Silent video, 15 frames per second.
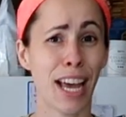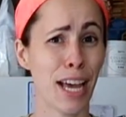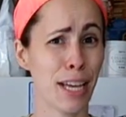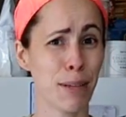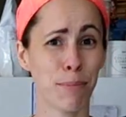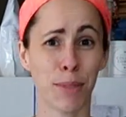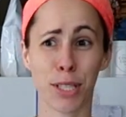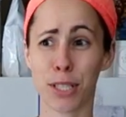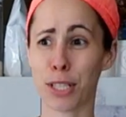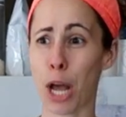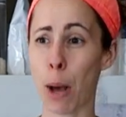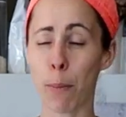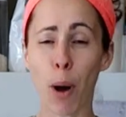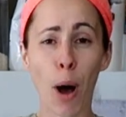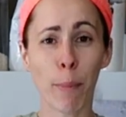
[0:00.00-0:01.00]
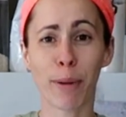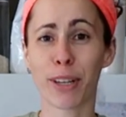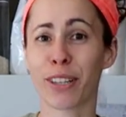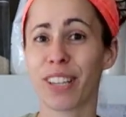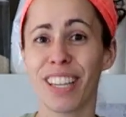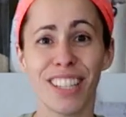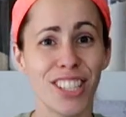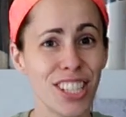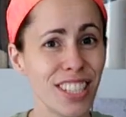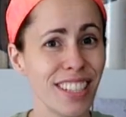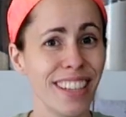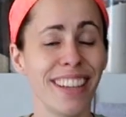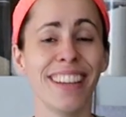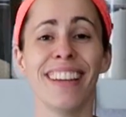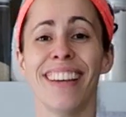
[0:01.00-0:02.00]
I am just a mom in her kitchen
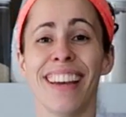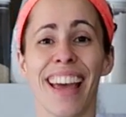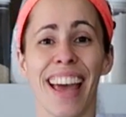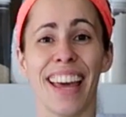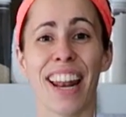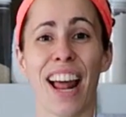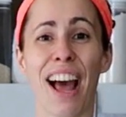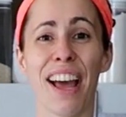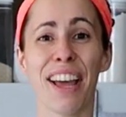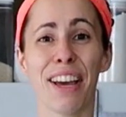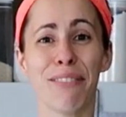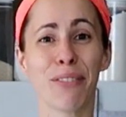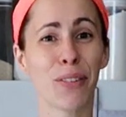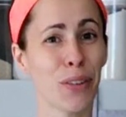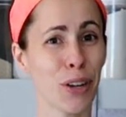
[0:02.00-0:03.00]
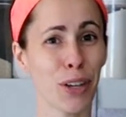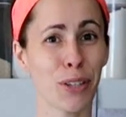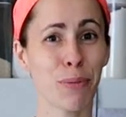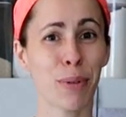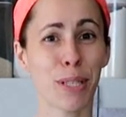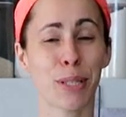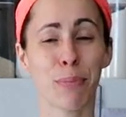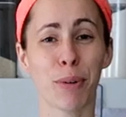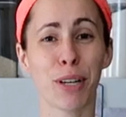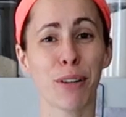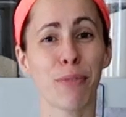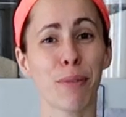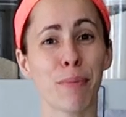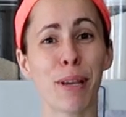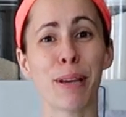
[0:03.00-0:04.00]
and I have learned what's worked
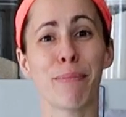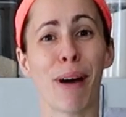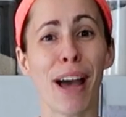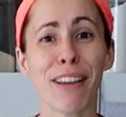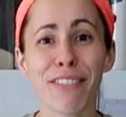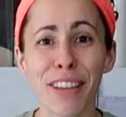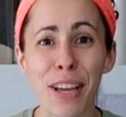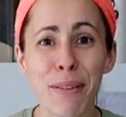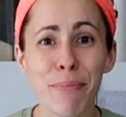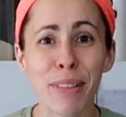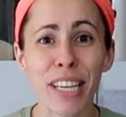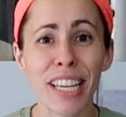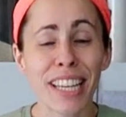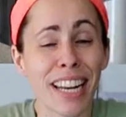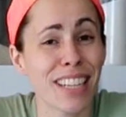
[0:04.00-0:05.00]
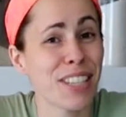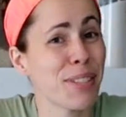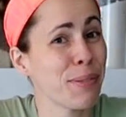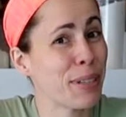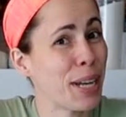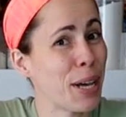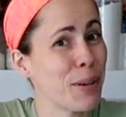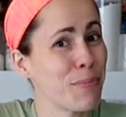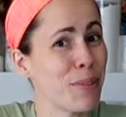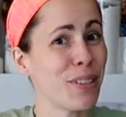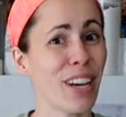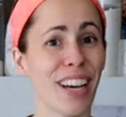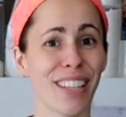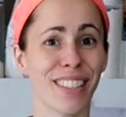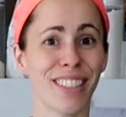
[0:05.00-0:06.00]
for me and my family, and I just want to help you
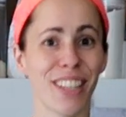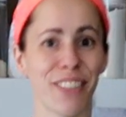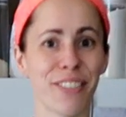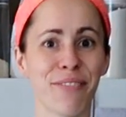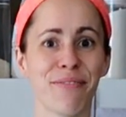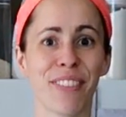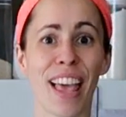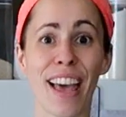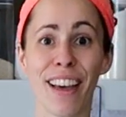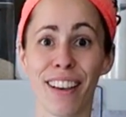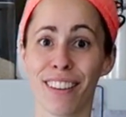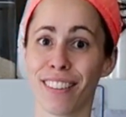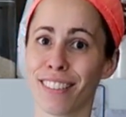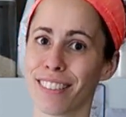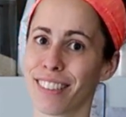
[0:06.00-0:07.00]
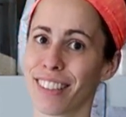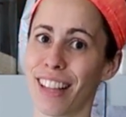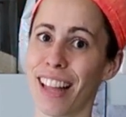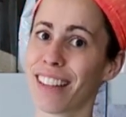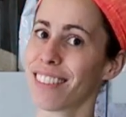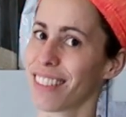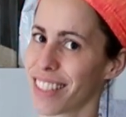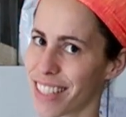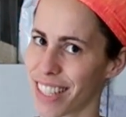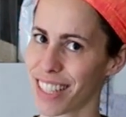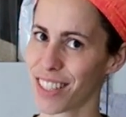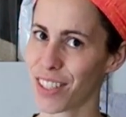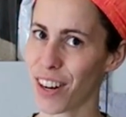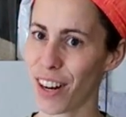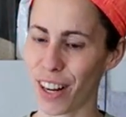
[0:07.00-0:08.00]
guys. So let's
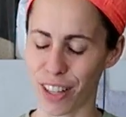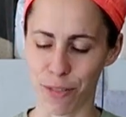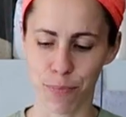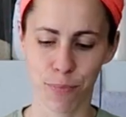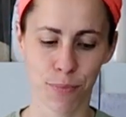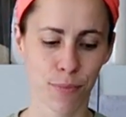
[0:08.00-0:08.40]
get started.